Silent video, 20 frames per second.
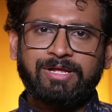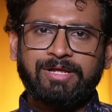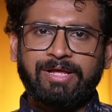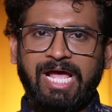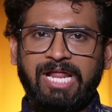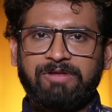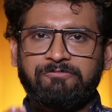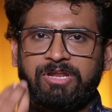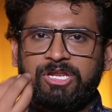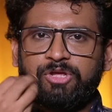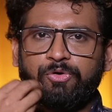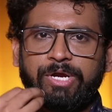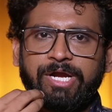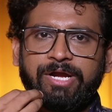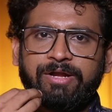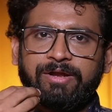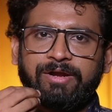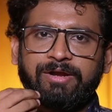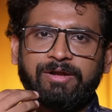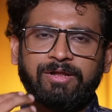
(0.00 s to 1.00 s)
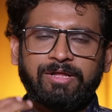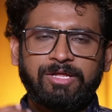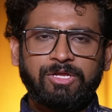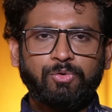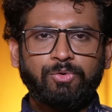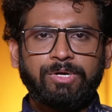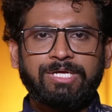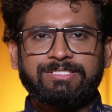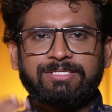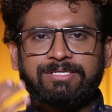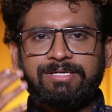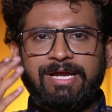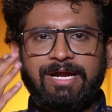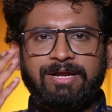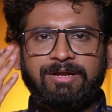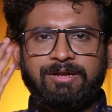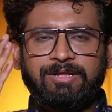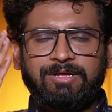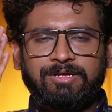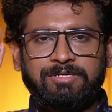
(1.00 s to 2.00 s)
and when you eat it, you doesn't
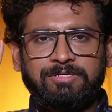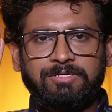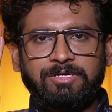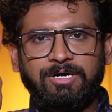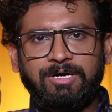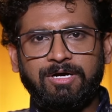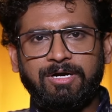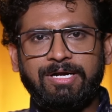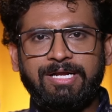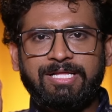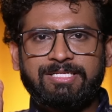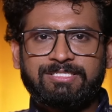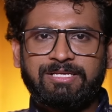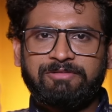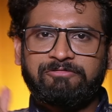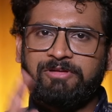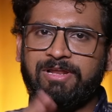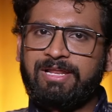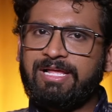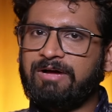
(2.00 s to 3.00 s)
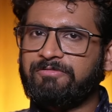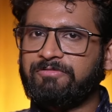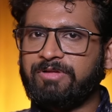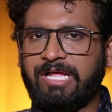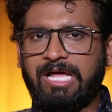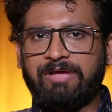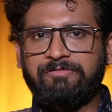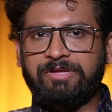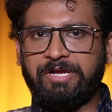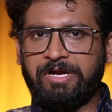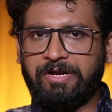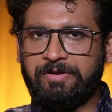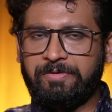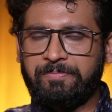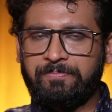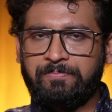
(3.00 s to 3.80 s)
get dizzy feeling after having it.